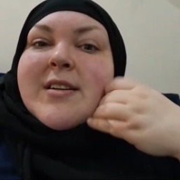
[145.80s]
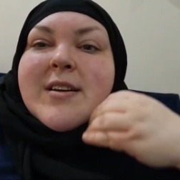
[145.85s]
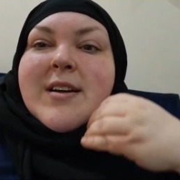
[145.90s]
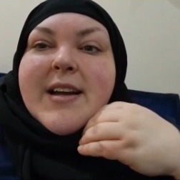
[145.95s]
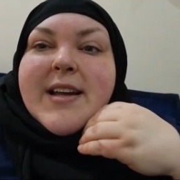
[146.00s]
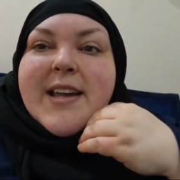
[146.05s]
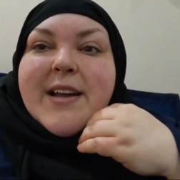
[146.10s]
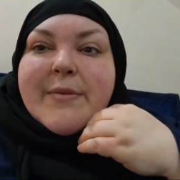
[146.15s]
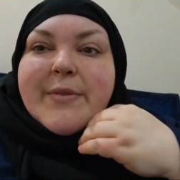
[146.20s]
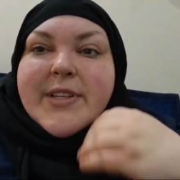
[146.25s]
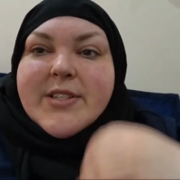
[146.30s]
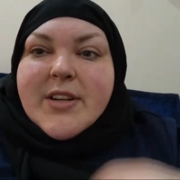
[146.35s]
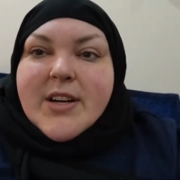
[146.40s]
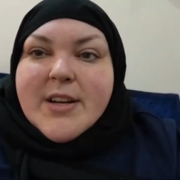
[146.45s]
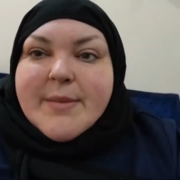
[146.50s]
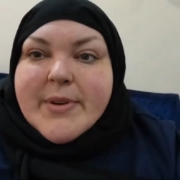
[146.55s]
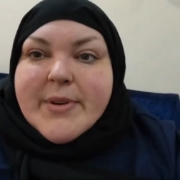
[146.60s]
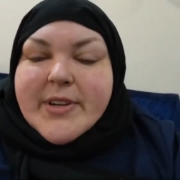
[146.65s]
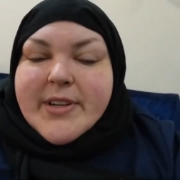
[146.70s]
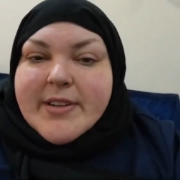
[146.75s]
I can't really talk
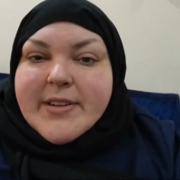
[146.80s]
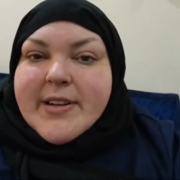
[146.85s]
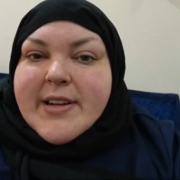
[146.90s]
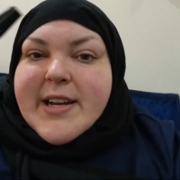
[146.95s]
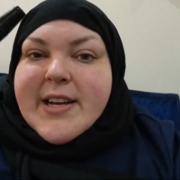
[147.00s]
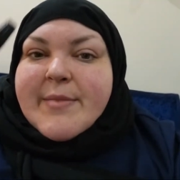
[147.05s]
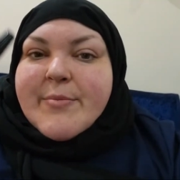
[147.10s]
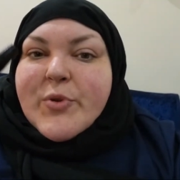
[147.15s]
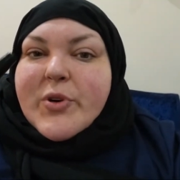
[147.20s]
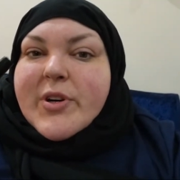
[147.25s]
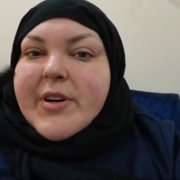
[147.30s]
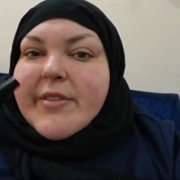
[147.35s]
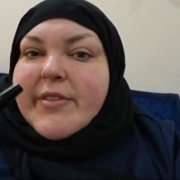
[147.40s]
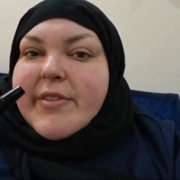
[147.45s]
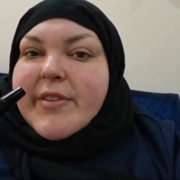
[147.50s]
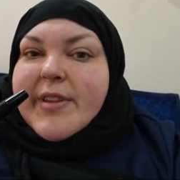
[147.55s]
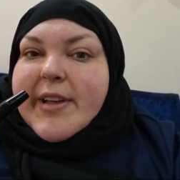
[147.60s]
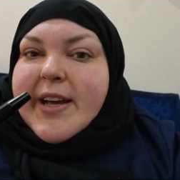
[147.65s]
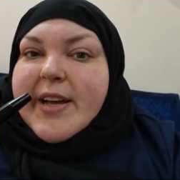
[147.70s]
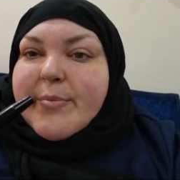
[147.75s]
about it anymore, other
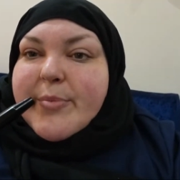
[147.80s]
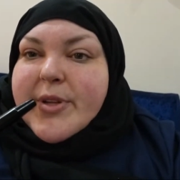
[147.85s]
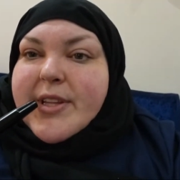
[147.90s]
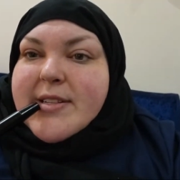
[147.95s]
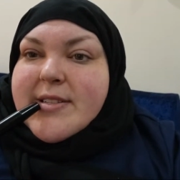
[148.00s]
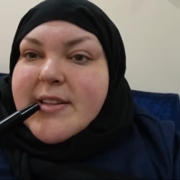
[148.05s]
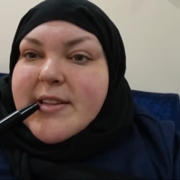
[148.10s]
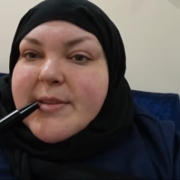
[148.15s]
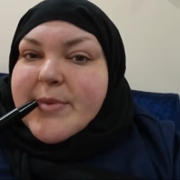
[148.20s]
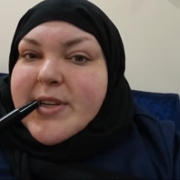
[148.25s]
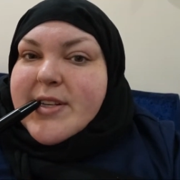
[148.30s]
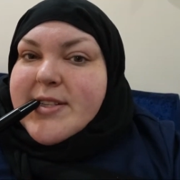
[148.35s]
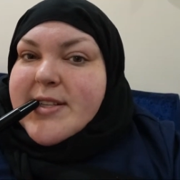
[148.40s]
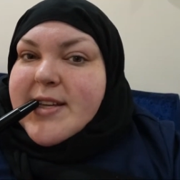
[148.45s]
than that. But that's all I'm going to